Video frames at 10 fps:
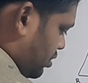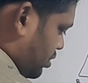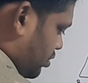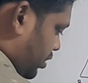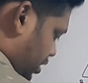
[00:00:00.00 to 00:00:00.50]

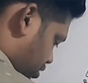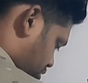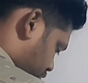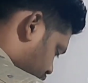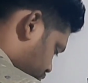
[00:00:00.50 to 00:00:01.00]
Okay,
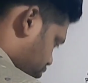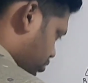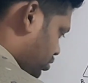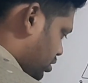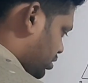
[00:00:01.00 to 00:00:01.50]

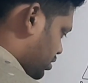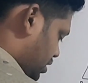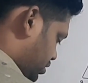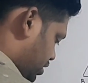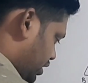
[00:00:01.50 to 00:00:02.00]
so there are
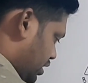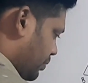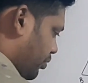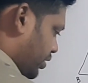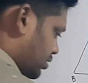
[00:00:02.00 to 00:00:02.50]
3 key
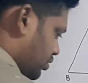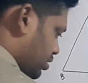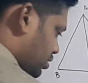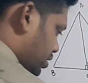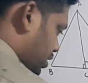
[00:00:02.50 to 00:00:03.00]
points. What are the 3